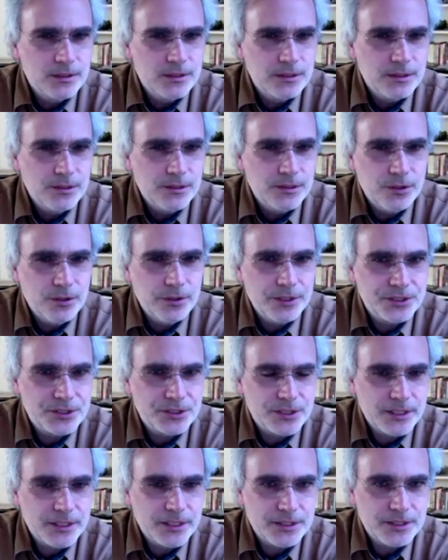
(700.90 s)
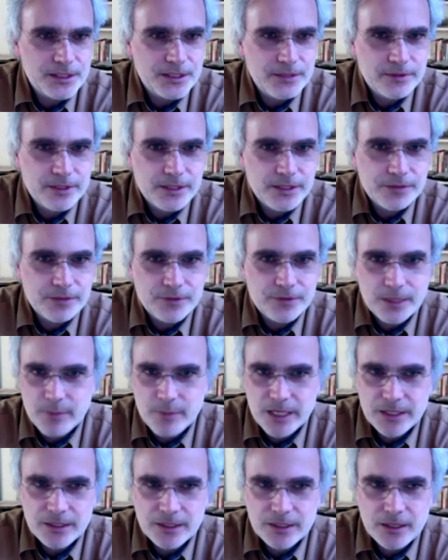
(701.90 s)
notice things, even if they
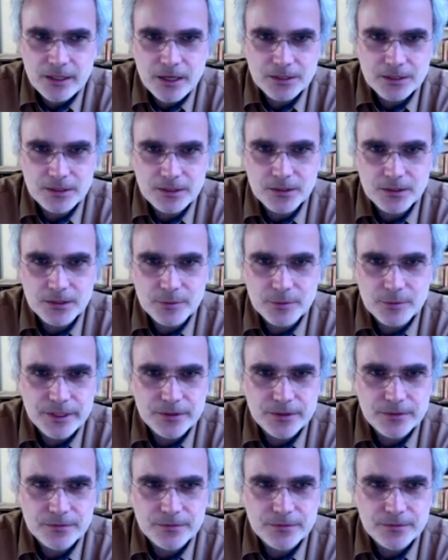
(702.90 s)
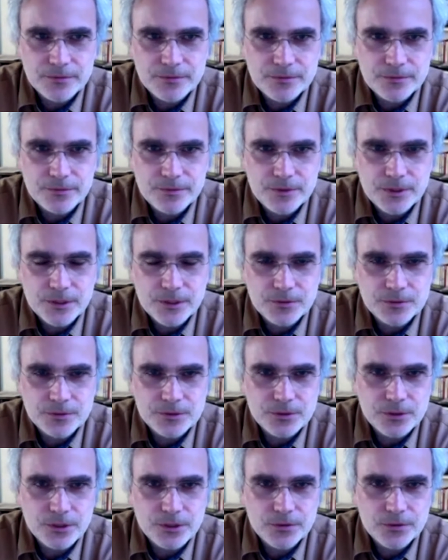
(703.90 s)
may cause a little bit of,
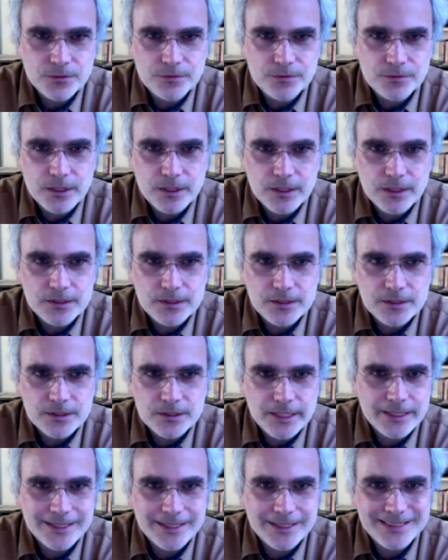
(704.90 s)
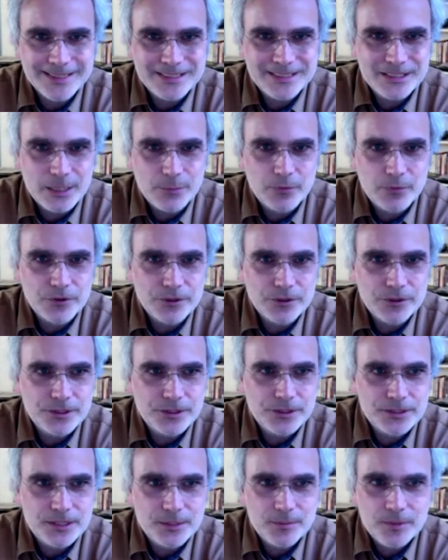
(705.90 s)
sort of psychic discomfort
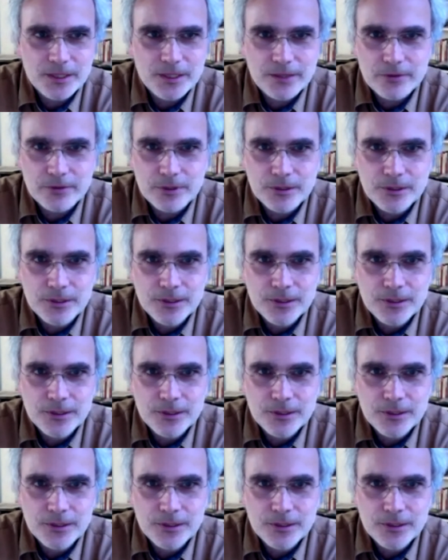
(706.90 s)
at some level.